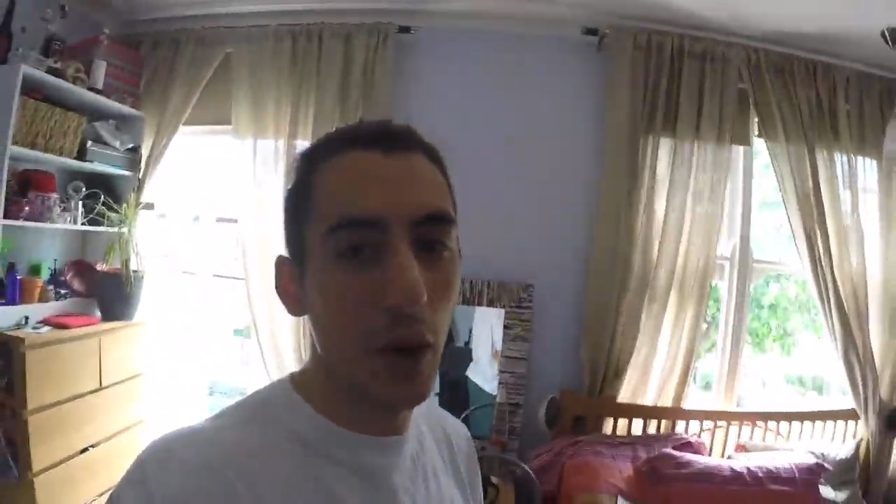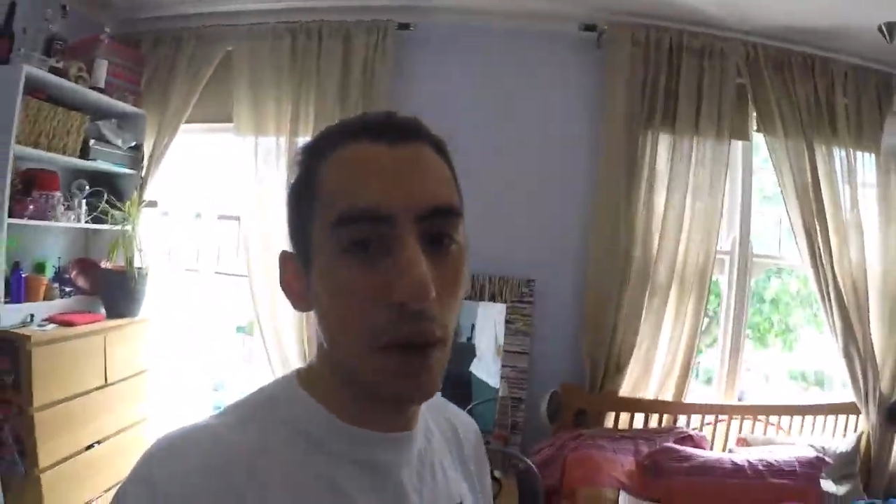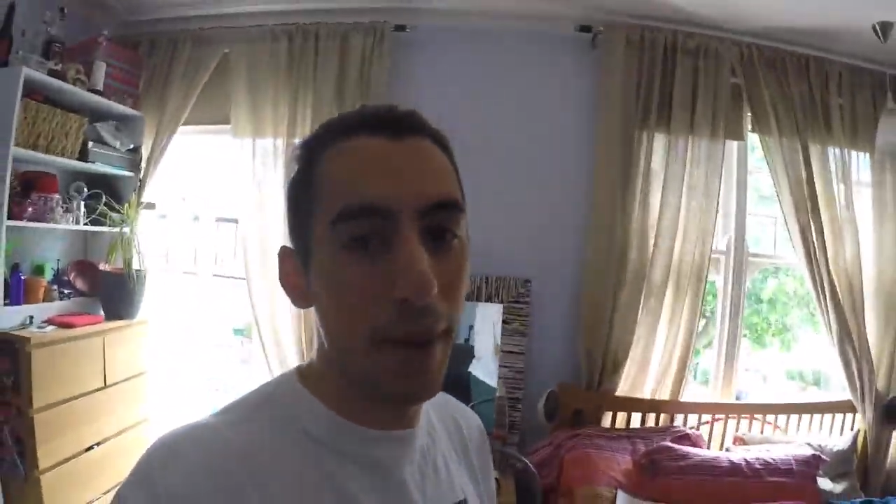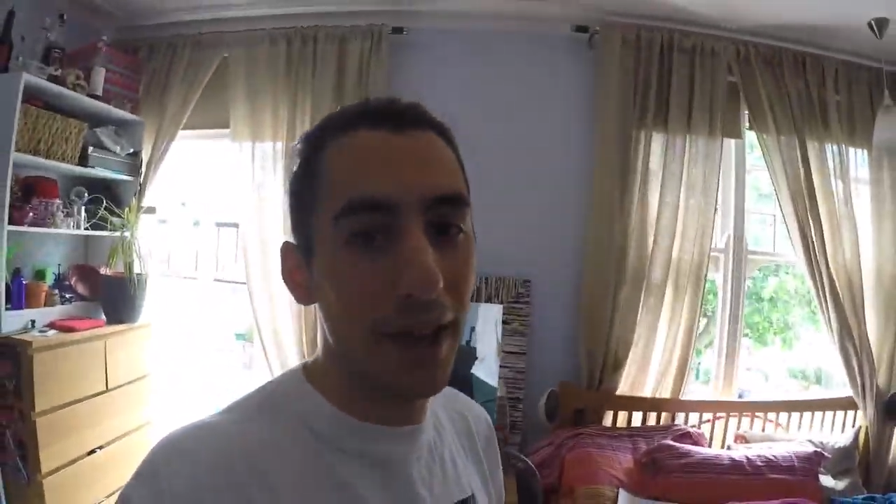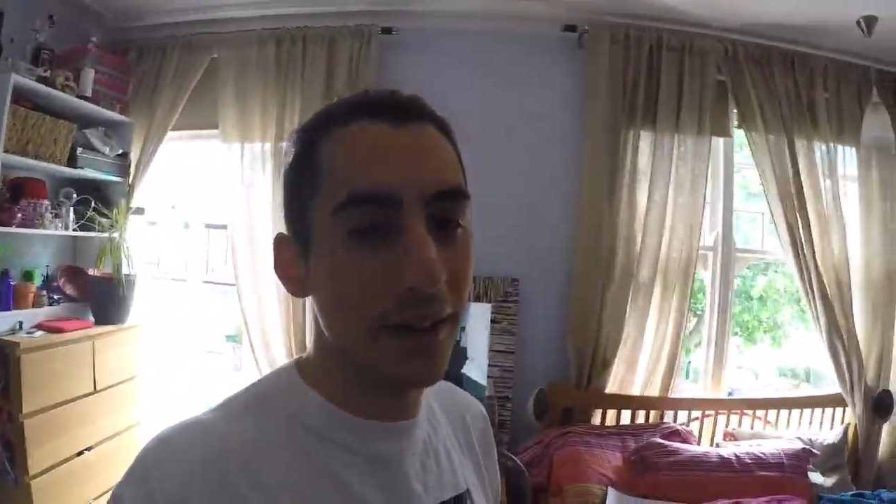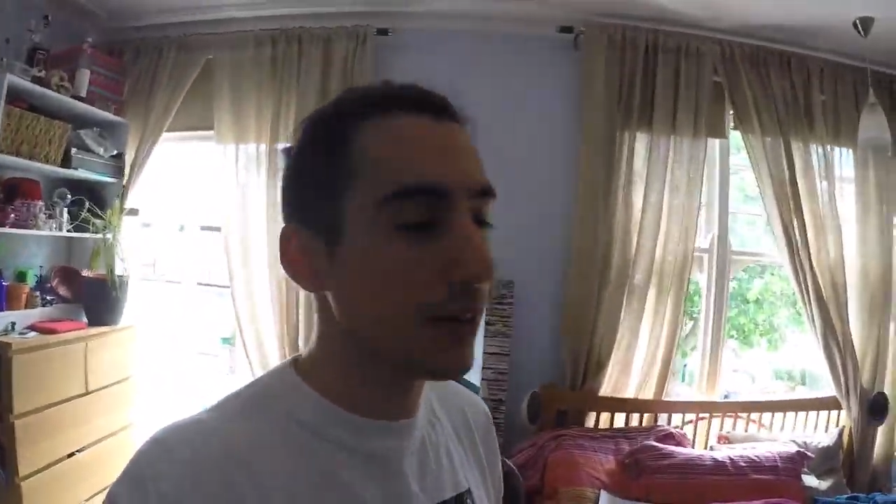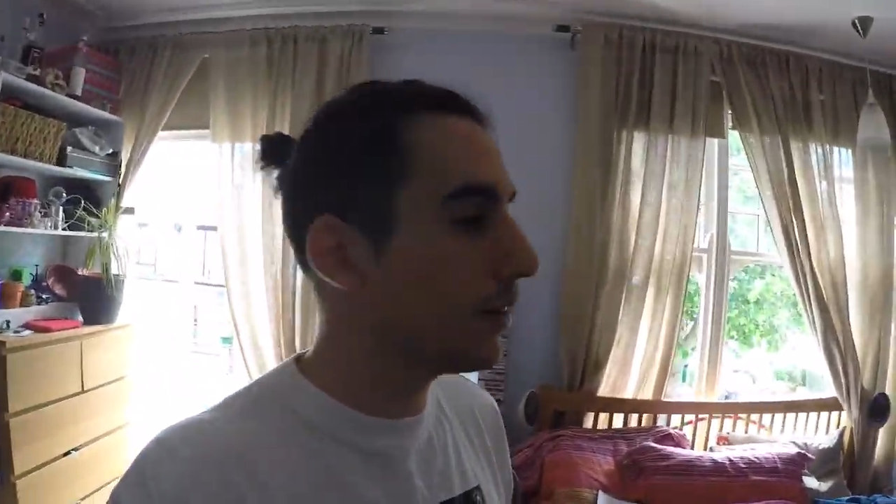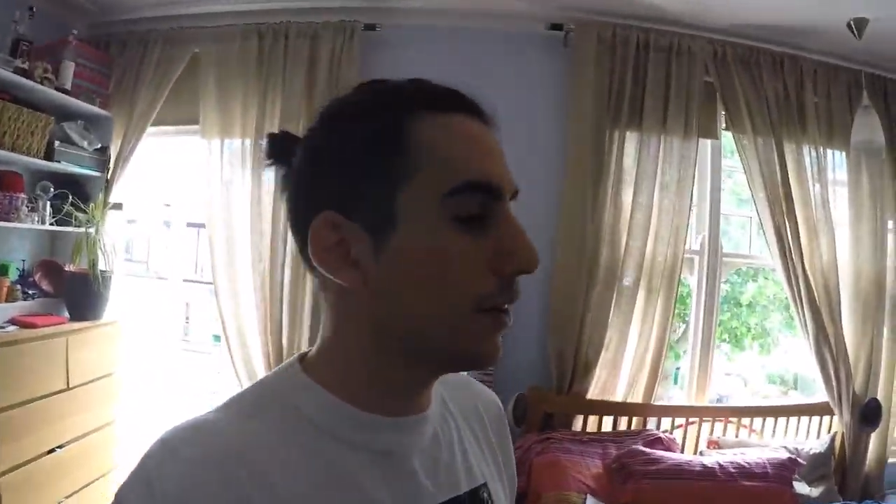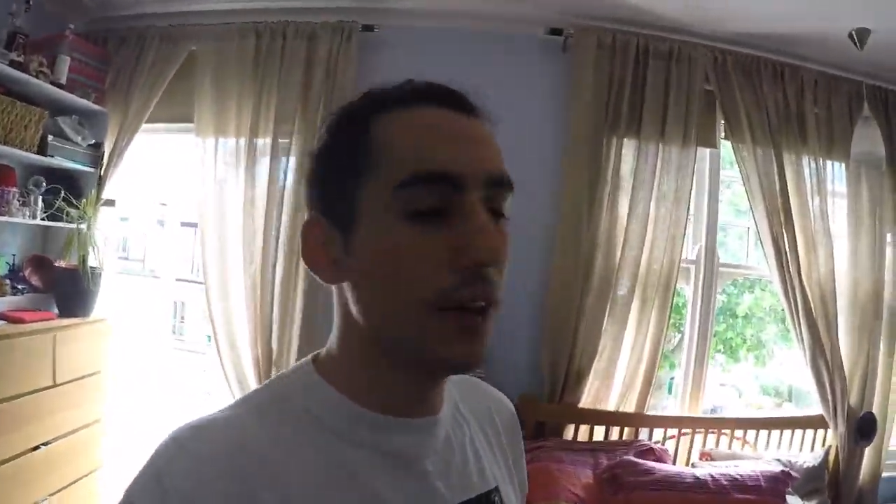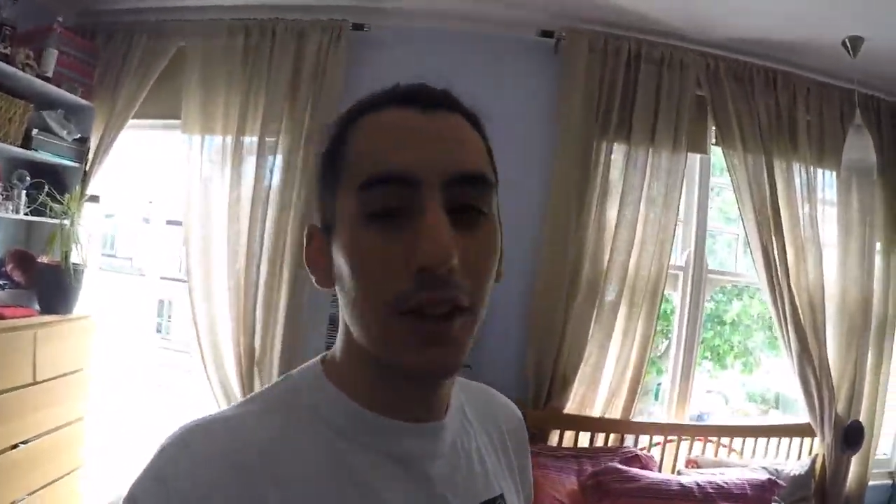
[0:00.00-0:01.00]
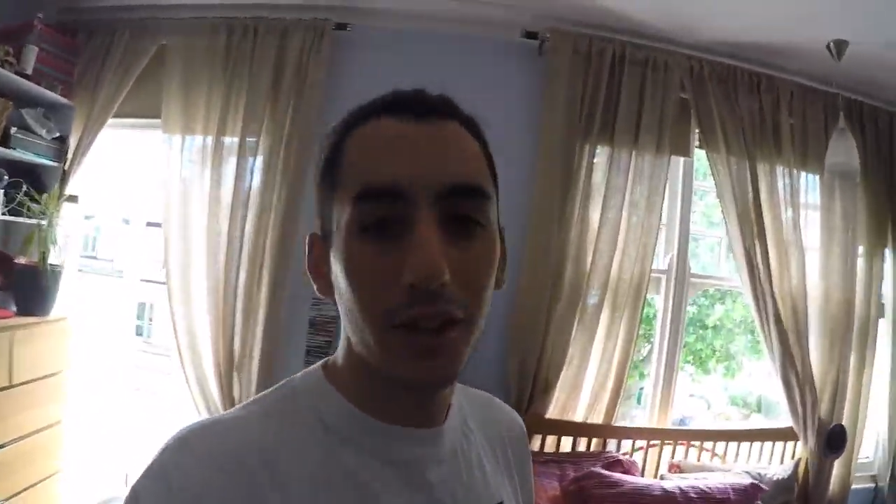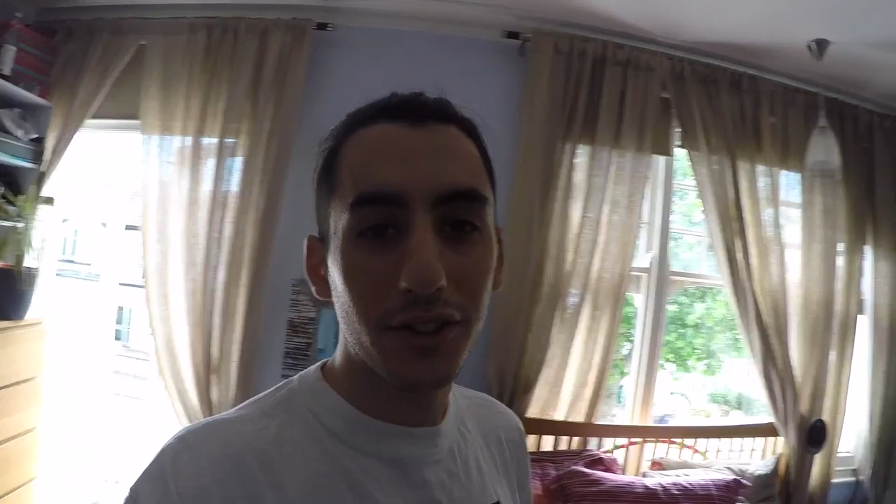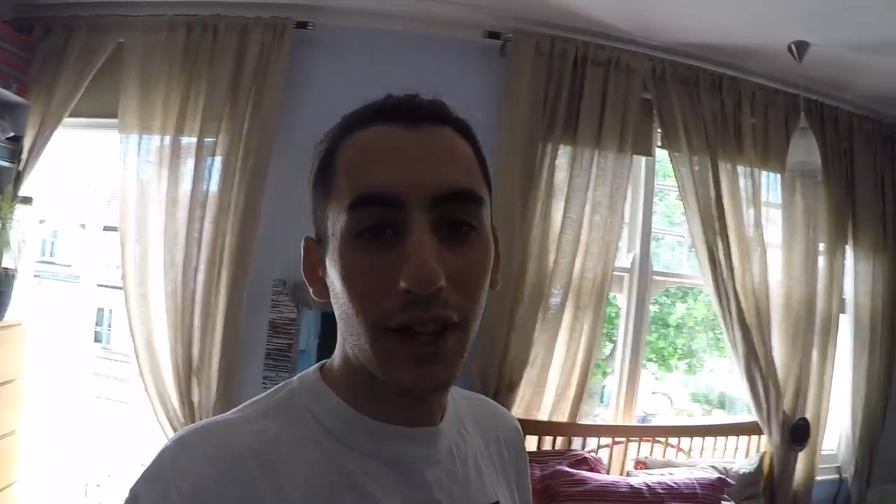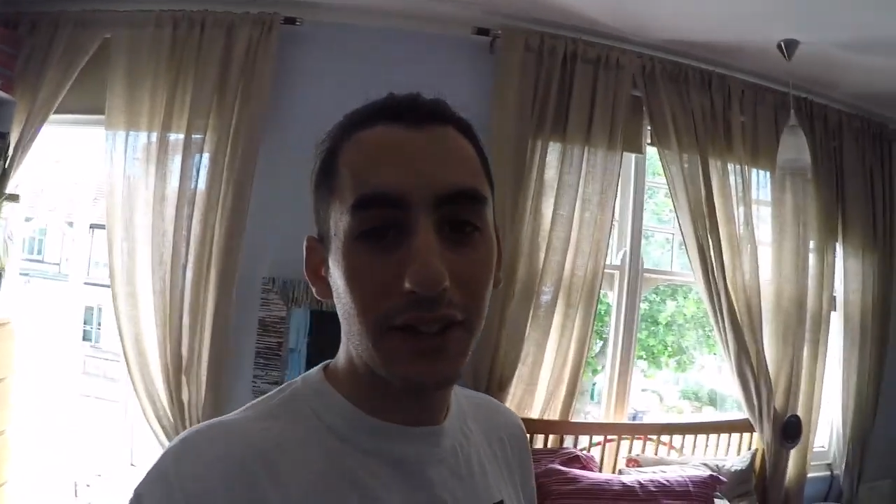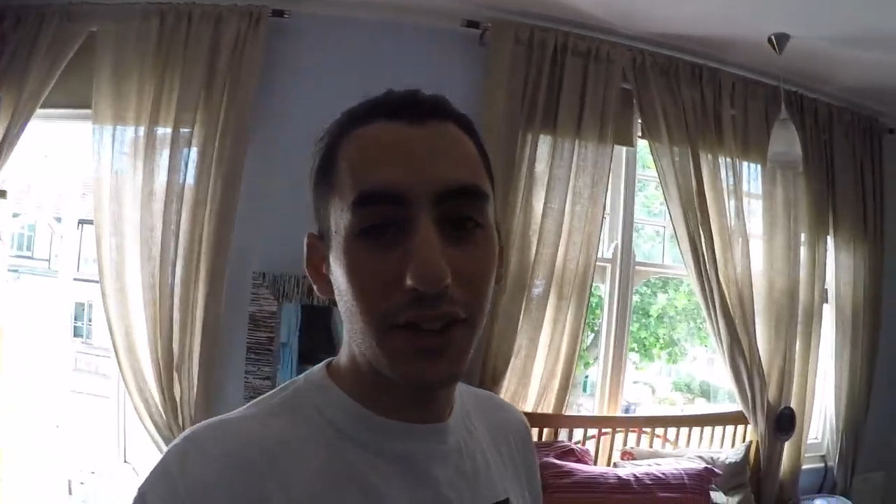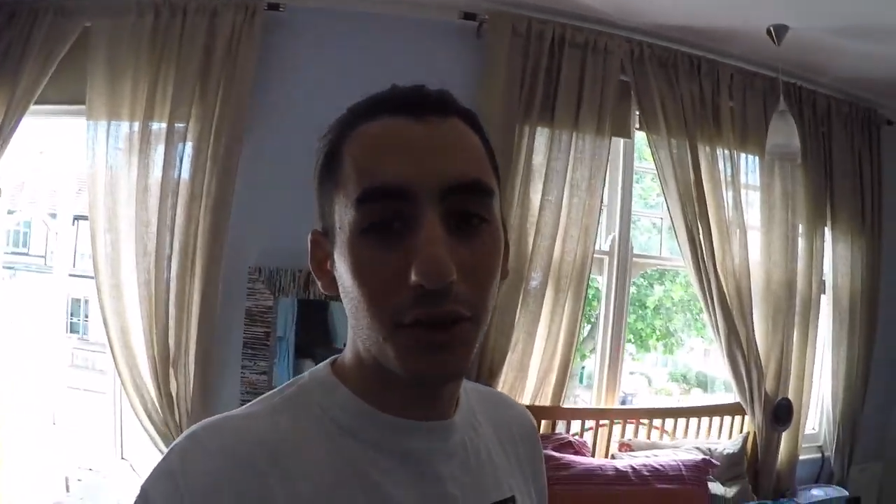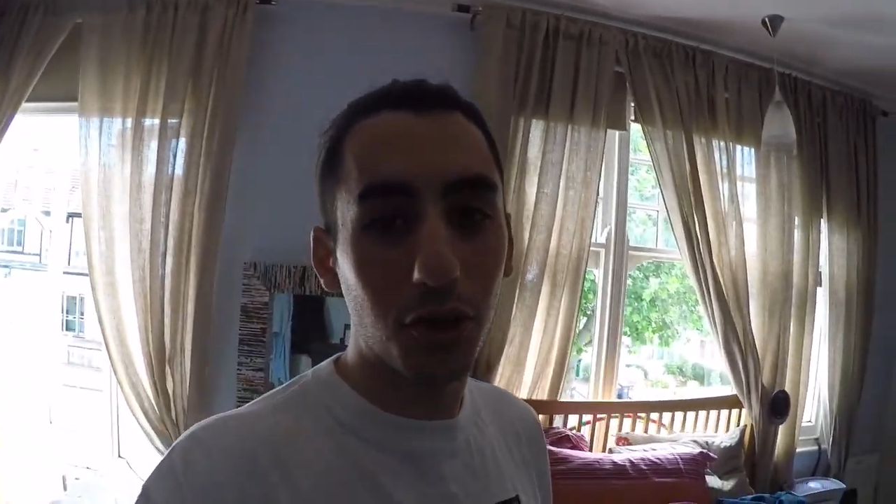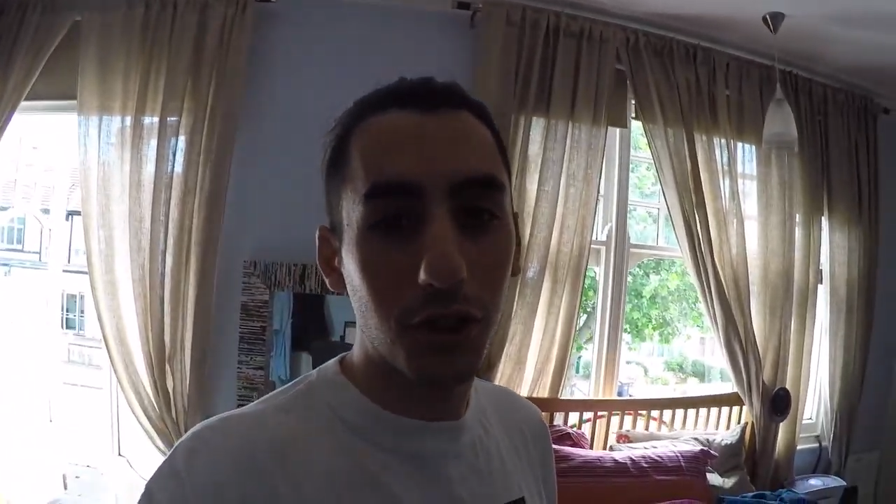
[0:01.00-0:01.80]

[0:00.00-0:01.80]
how I pack. Slight detour